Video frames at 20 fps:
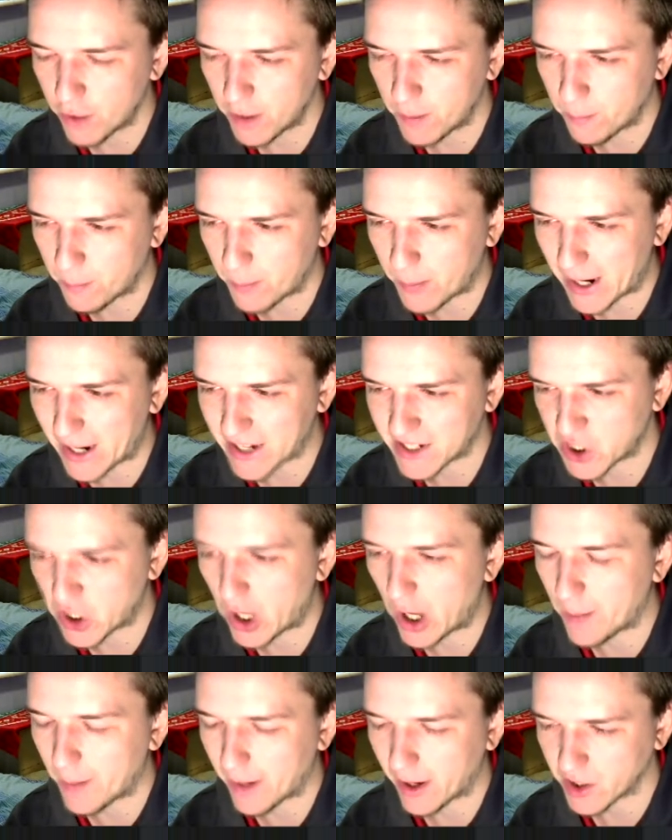bad
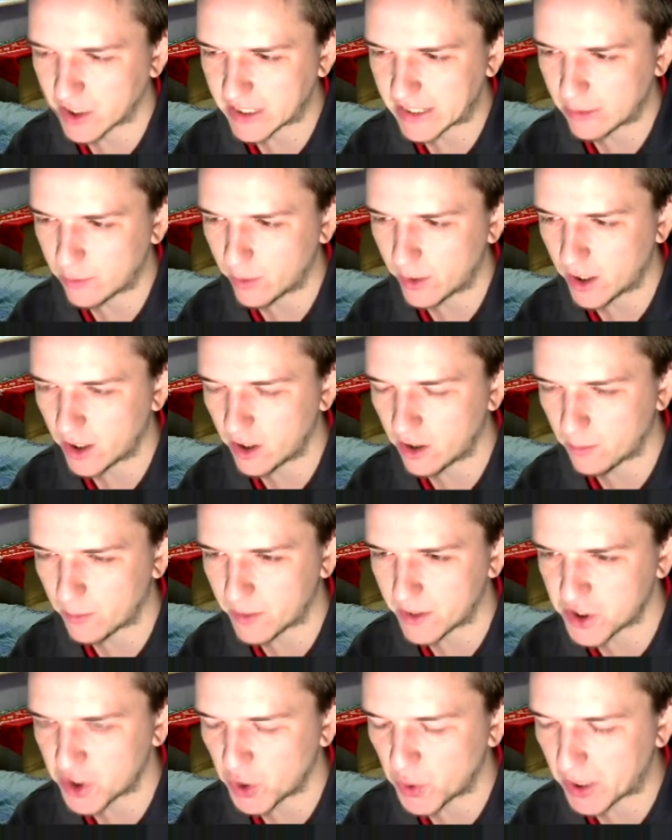time, actually. We could have
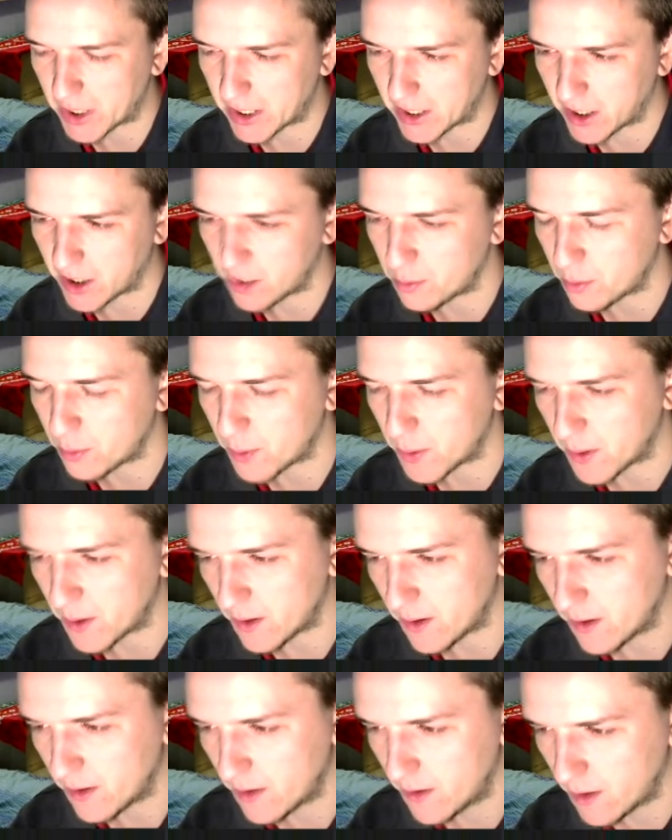been 2-0 up, but
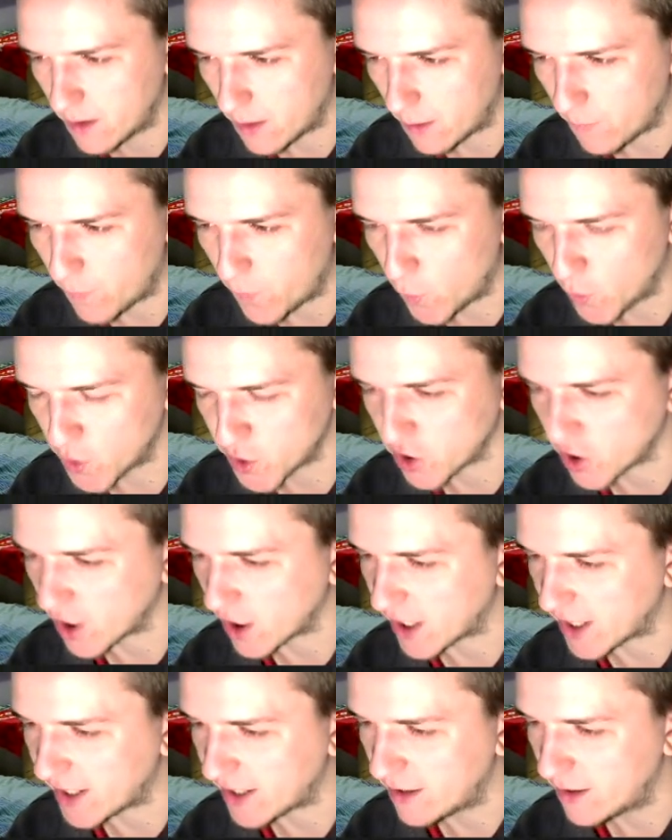
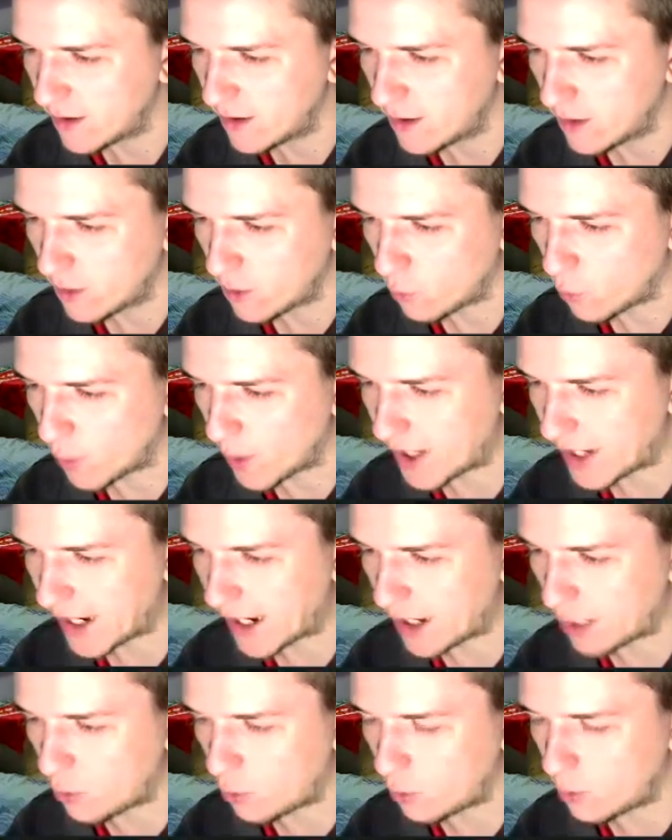unfortunately, we're
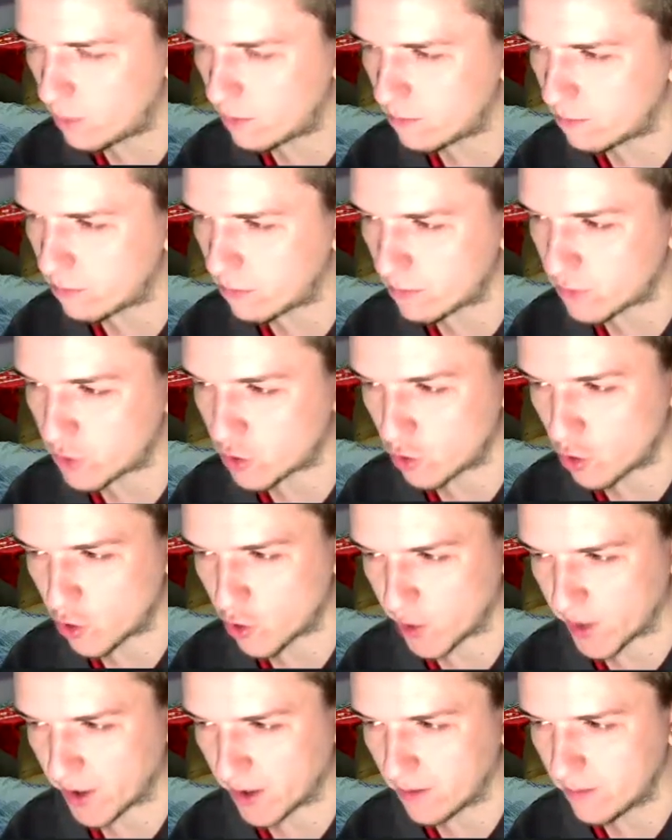now
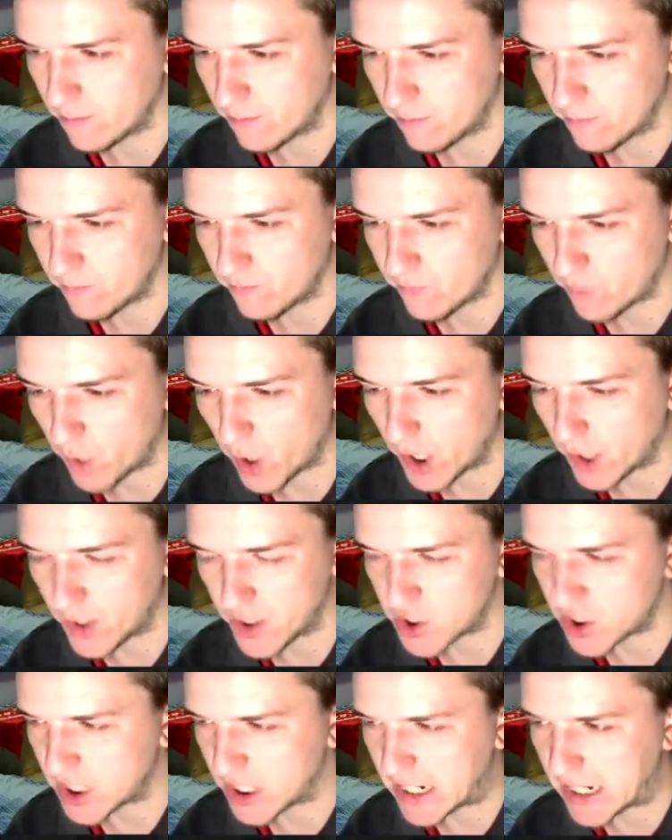drawing.
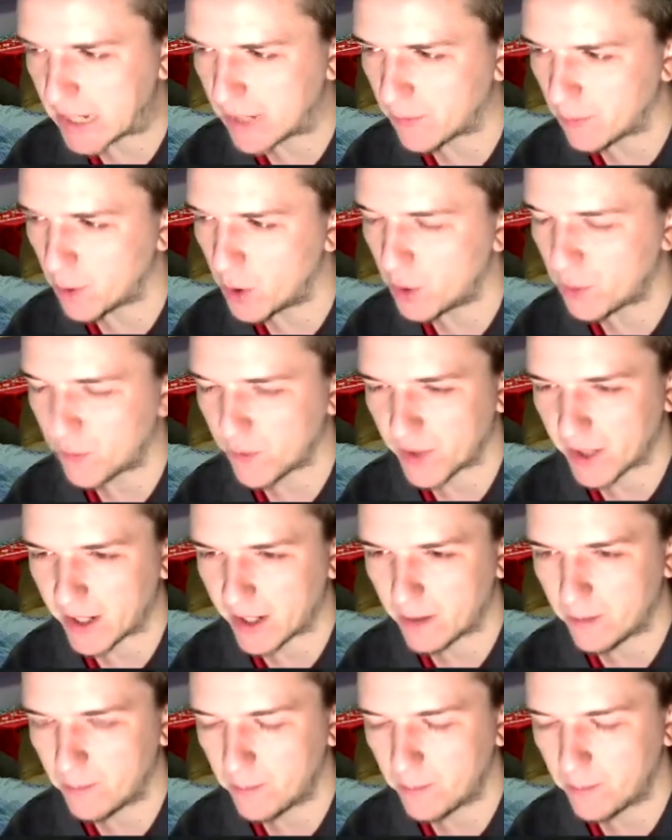Rajkovic didn't even move for that.